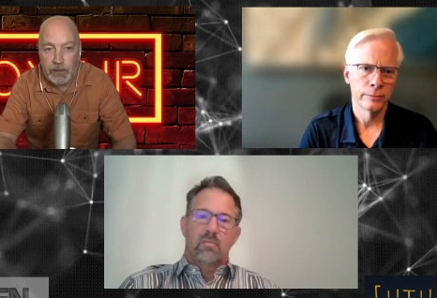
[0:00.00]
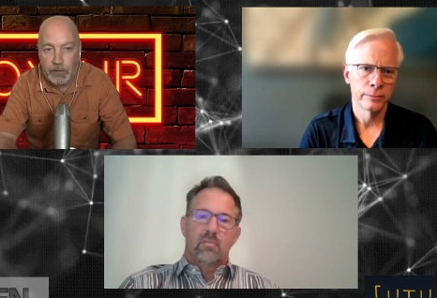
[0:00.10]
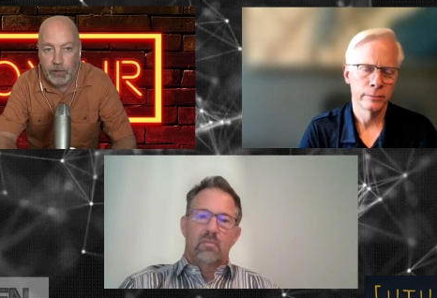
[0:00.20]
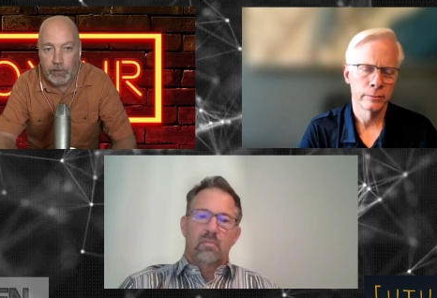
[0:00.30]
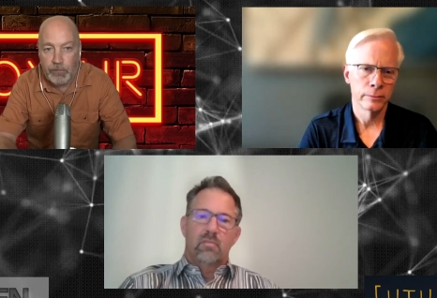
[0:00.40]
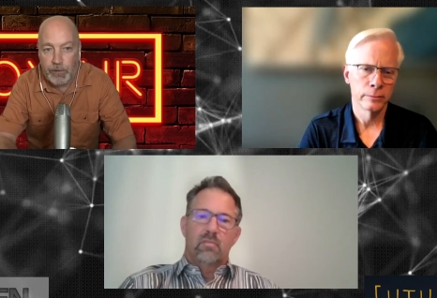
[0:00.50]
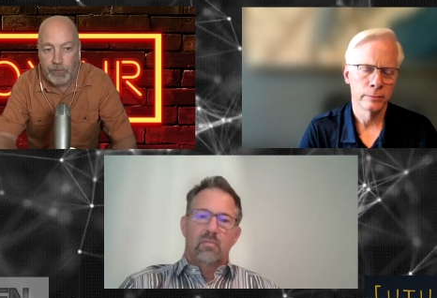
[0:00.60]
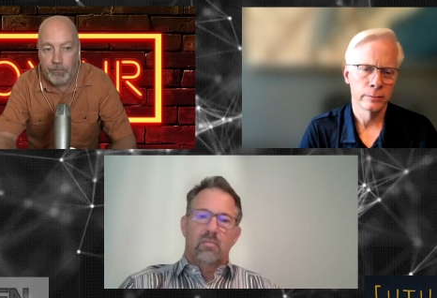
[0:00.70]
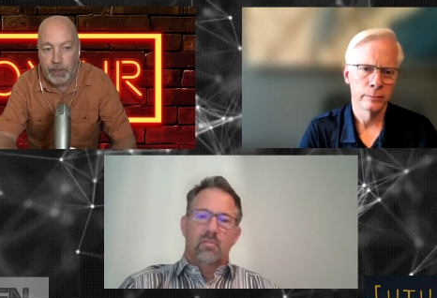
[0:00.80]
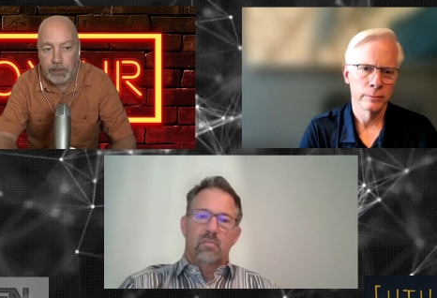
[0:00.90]
Speaker 1: you look for
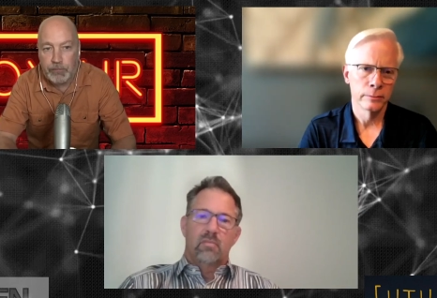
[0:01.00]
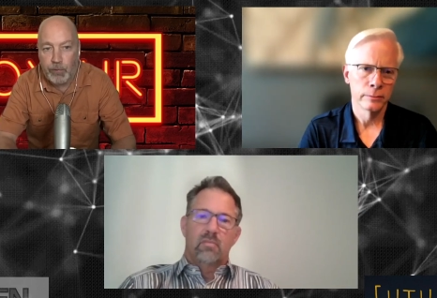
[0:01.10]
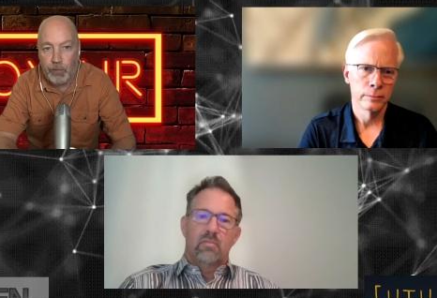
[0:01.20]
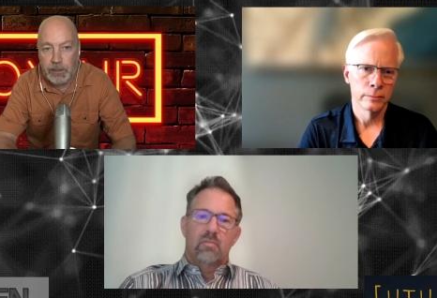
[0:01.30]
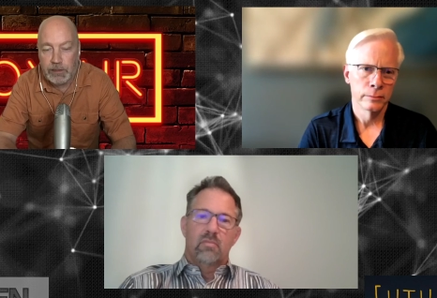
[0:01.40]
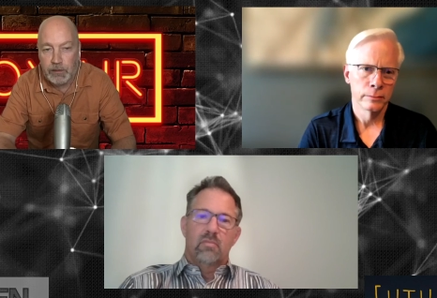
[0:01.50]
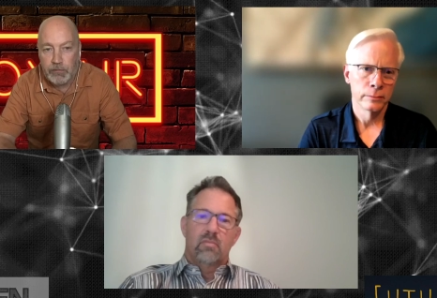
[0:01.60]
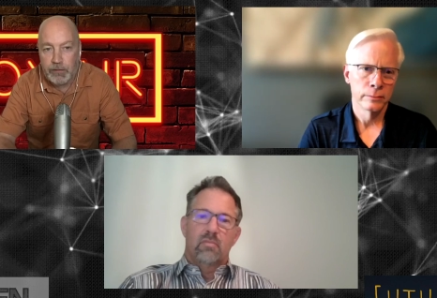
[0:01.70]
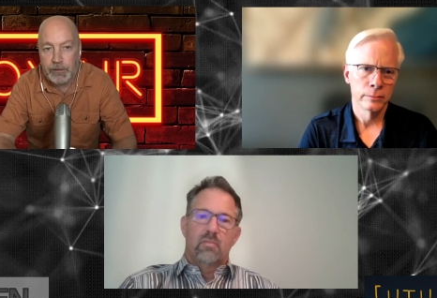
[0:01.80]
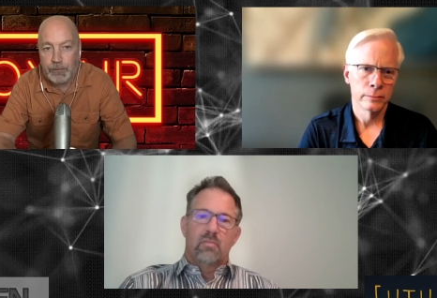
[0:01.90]
the friction points. You
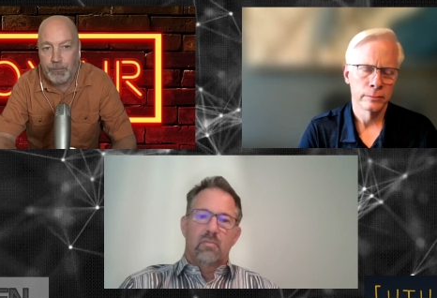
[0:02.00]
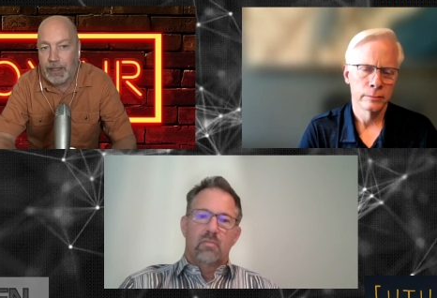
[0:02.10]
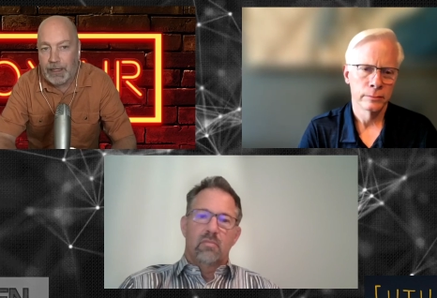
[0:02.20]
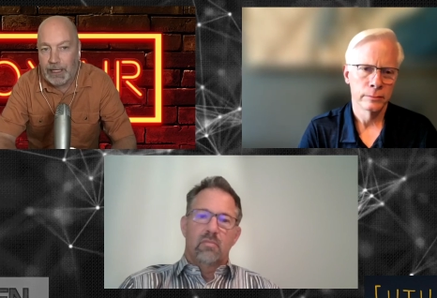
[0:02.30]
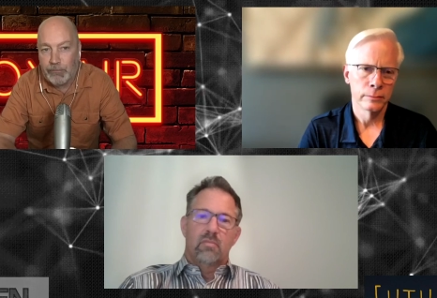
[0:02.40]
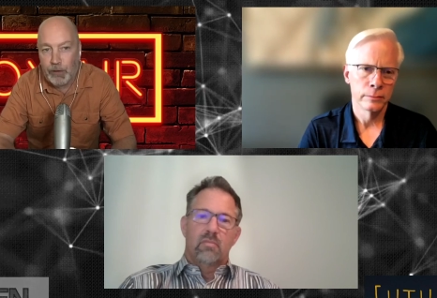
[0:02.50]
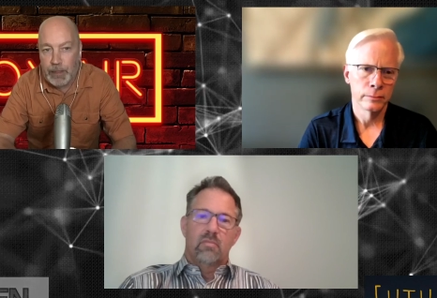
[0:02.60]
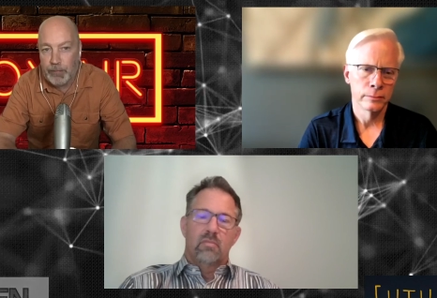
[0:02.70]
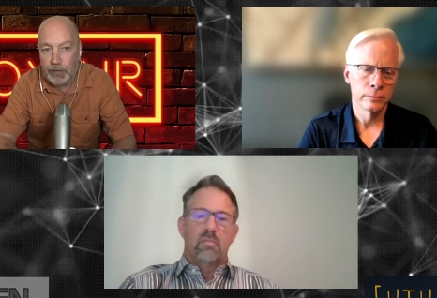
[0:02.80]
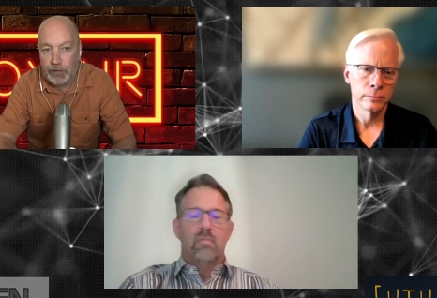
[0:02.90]
look where there's pain, where
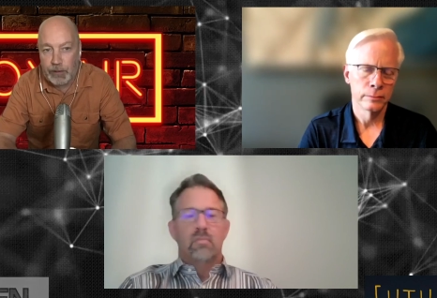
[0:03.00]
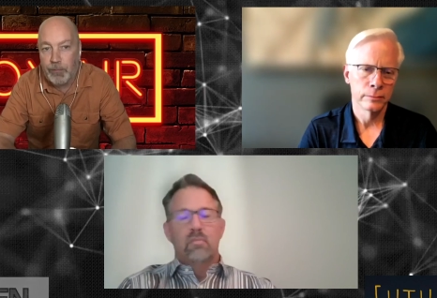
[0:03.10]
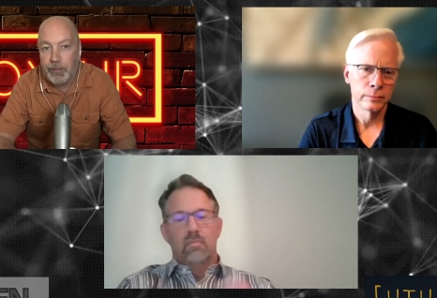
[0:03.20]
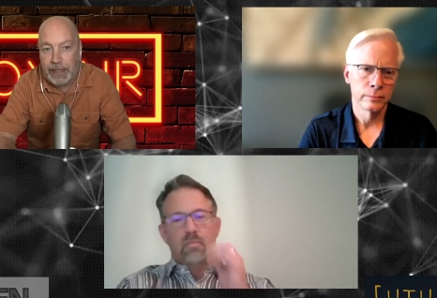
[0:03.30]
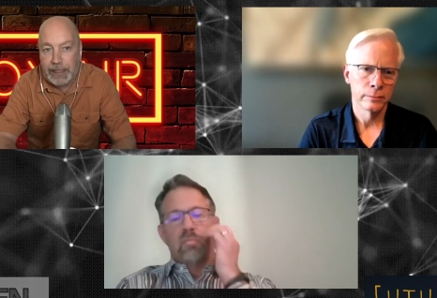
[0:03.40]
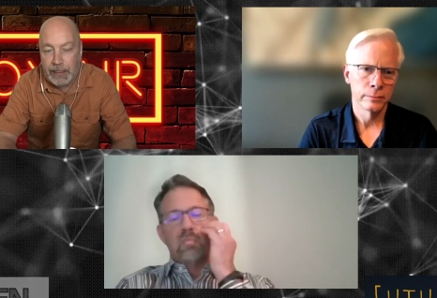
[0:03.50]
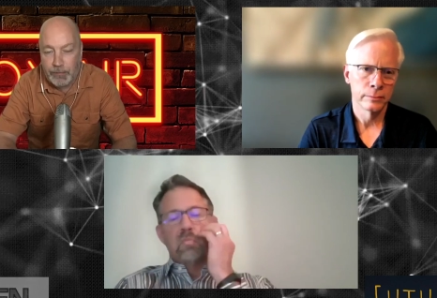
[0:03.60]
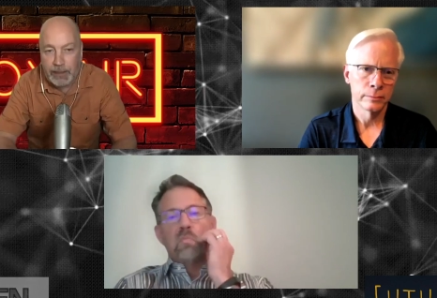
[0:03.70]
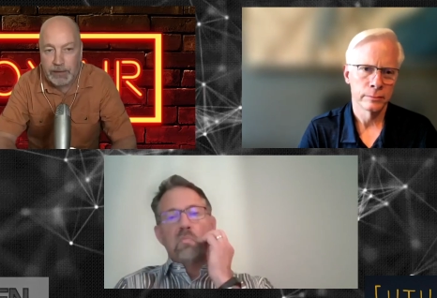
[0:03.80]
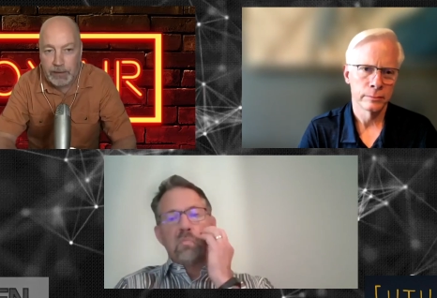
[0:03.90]
people are complaining,
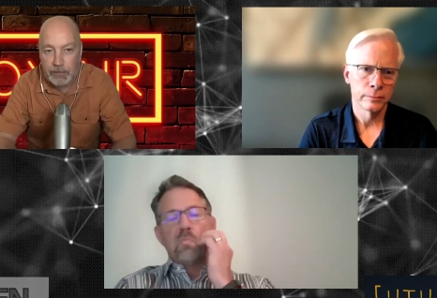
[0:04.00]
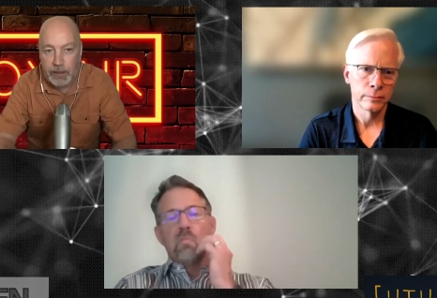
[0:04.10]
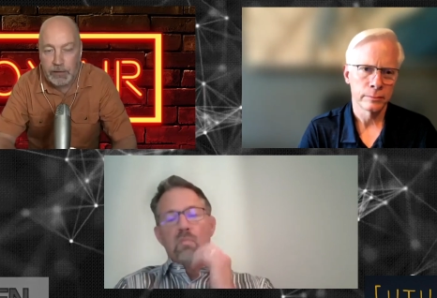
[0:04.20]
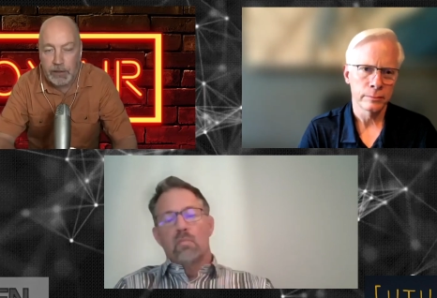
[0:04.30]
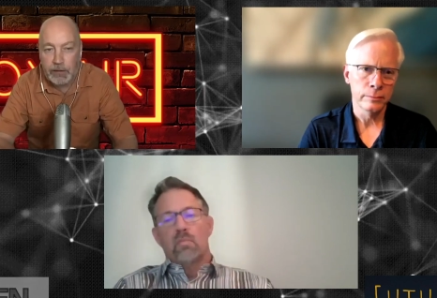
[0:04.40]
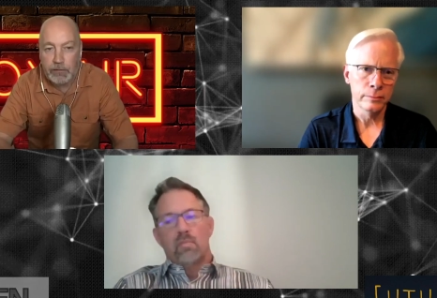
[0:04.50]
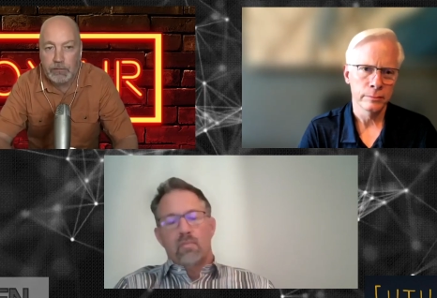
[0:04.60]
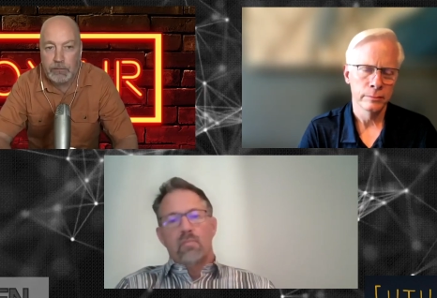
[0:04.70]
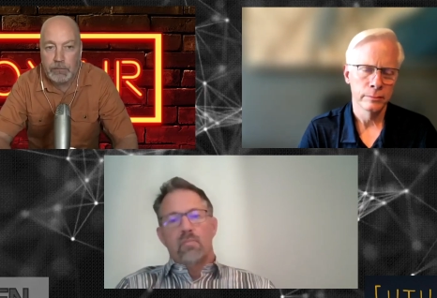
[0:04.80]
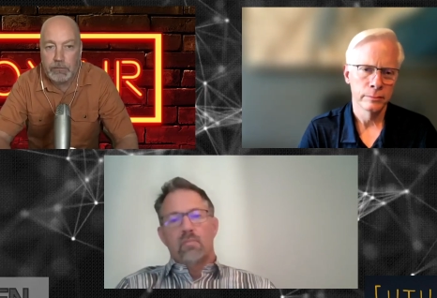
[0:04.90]
basically, right, Doug?
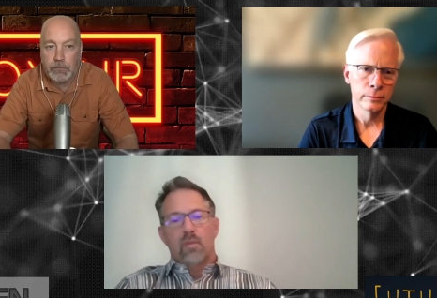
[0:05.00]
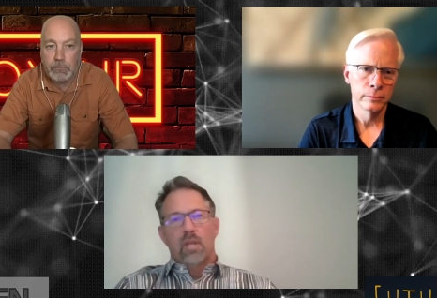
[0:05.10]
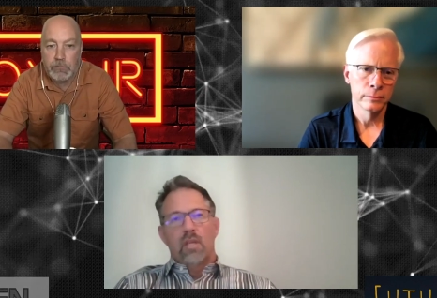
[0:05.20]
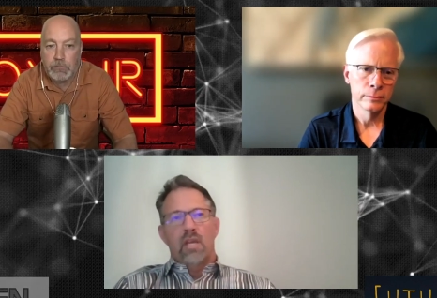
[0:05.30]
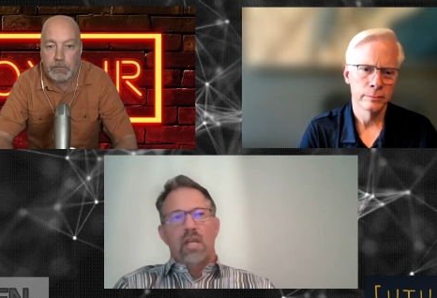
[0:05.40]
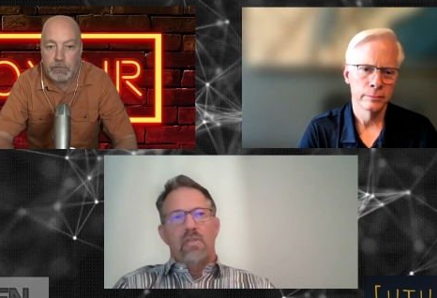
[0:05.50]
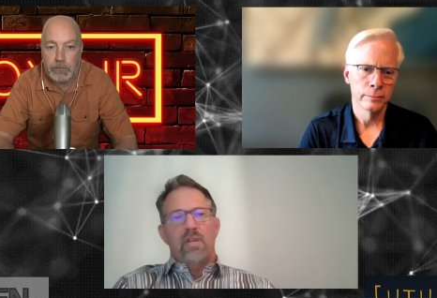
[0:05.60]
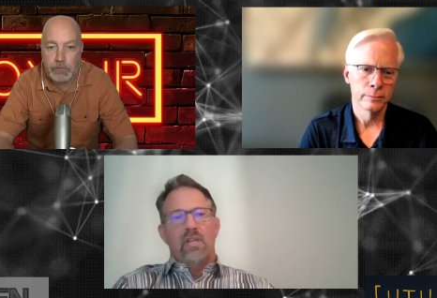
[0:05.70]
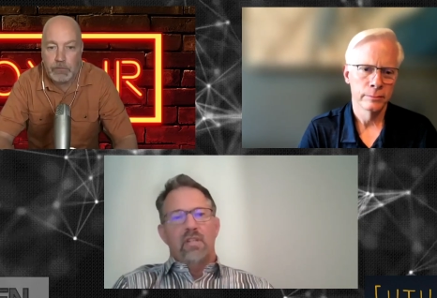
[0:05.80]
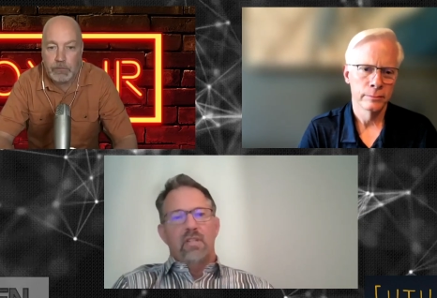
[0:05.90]
Speaker 2: Yeah, I
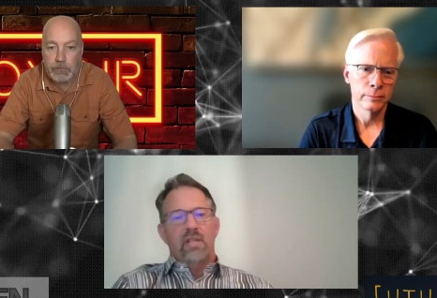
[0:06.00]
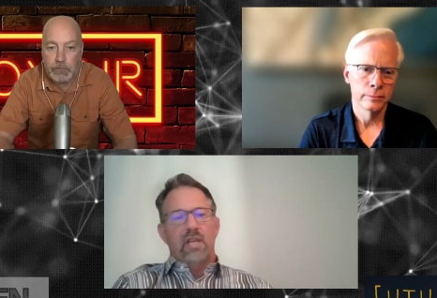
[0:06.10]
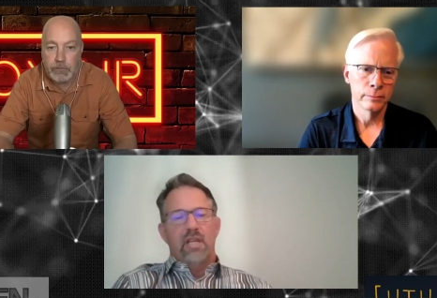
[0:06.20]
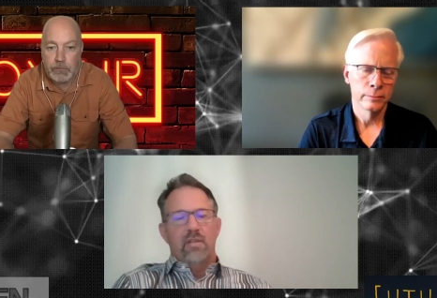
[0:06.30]
think it's yeah,